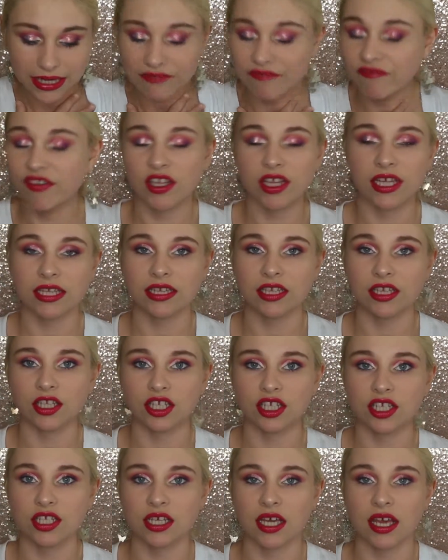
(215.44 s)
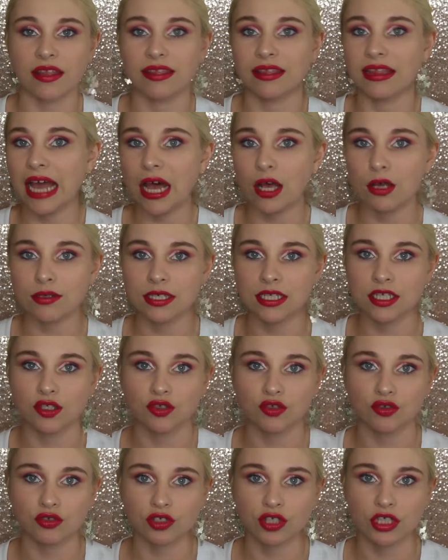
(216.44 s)
feel like that there's 1,000
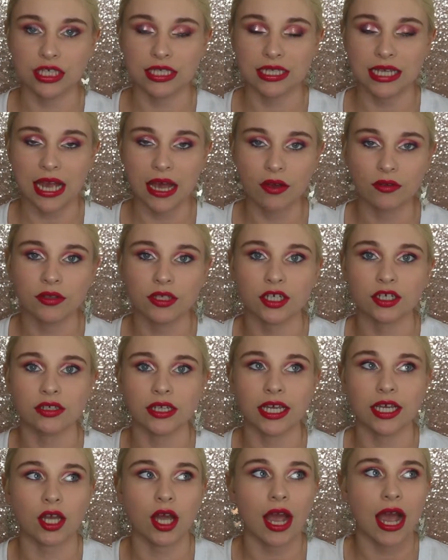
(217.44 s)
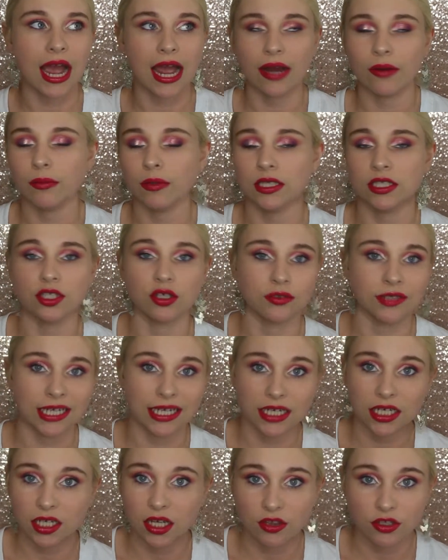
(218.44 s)
neutral shades out there. I really don't
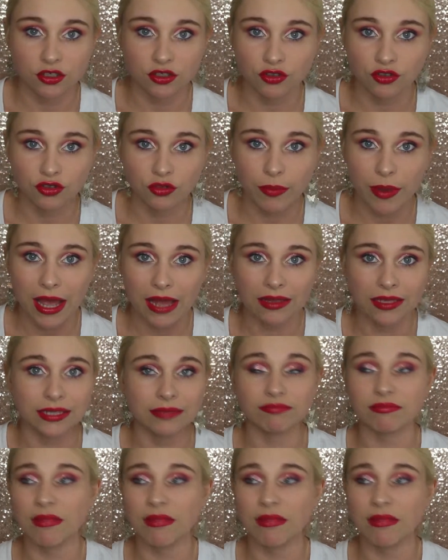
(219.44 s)
need another neutral palette.